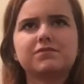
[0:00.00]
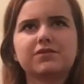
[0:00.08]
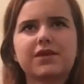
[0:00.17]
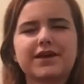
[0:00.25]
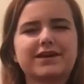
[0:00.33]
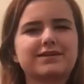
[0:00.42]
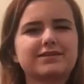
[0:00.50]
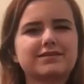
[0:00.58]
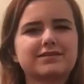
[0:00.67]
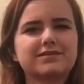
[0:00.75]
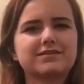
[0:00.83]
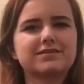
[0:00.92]
like
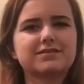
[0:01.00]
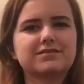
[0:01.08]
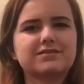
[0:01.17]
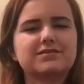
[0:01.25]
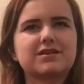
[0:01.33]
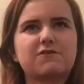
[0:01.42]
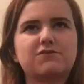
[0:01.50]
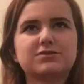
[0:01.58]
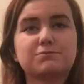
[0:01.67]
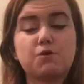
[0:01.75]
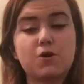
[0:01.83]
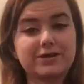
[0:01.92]
stuff was
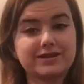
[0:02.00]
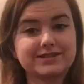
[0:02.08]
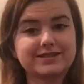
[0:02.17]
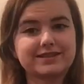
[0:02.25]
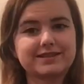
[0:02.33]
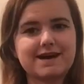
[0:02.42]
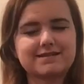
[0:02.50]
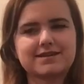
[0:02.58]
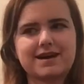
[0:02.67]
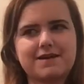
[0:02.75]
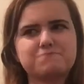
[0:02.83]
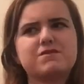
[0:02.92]
pointless at that
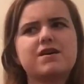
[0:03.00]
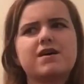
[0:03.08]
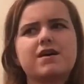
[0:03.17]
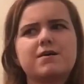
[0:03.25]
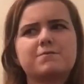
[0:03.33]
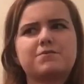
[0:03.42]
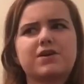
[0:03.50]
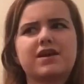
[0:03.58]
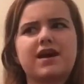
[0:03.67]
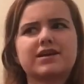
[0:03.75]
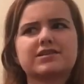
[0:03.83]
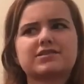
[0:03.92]
time, but
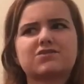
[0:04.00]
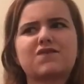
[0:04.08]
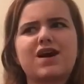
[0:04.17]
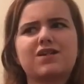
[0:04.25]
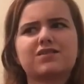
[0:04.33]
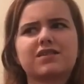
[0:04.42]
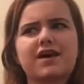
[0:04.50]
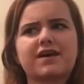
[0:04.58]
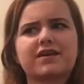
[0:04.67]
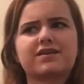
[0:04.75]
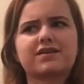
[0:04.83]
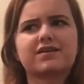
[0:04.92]
I just felt
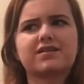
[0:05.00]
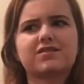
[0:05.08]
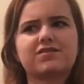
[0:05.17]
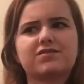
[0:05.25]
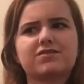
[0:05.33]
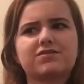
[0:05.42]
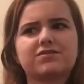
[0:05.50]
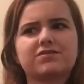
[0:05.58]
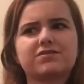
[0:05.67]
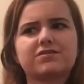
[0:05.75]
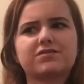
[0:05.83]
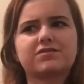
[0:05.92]
like
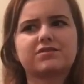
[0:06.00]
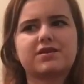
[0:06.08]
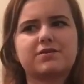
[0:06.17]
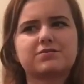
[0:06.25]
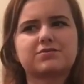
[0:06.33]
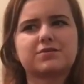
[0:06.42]
there was